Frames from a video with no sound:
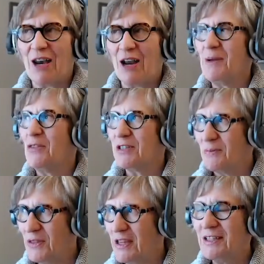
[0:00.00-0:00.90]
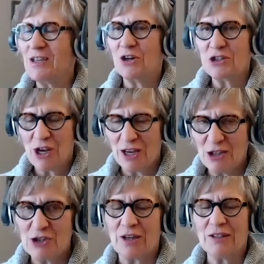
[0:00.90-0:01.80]
I mean, some things are
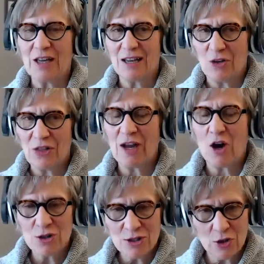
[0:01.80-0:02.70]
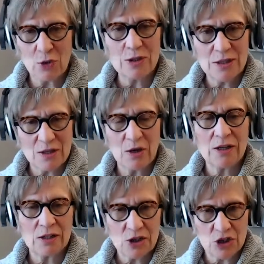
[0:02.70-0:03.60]
changing. They are slowly
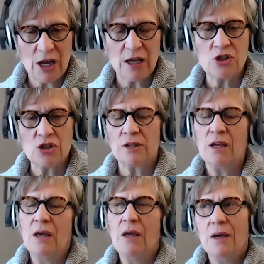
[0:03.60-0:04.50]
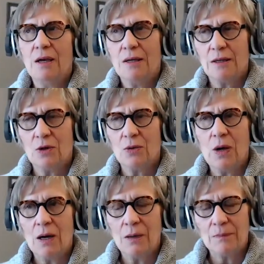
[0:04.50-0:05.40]
starting to change, and you know,
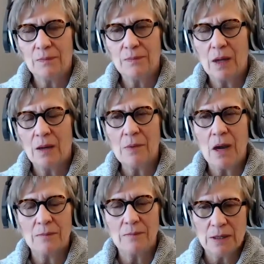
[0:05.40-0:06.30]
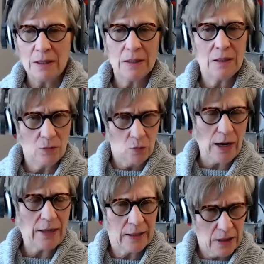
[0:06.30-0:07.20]
I'm being
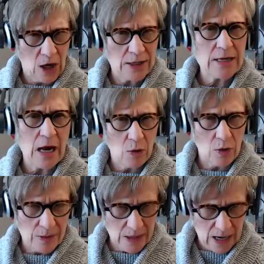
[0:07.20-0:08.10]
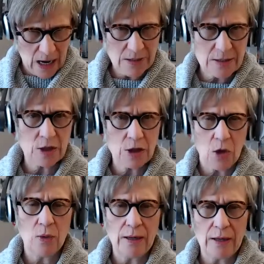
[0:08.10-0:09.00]
recognized now and being asked to
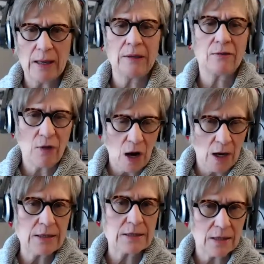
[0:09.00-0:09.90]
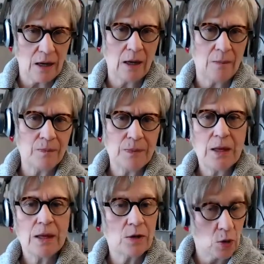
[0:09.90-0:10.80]
go and advise
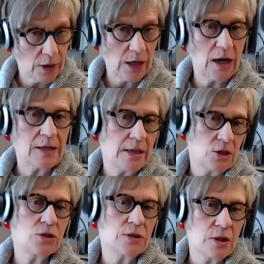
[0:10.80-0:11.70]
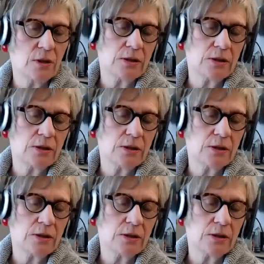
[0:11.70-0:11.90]
in organizations on it.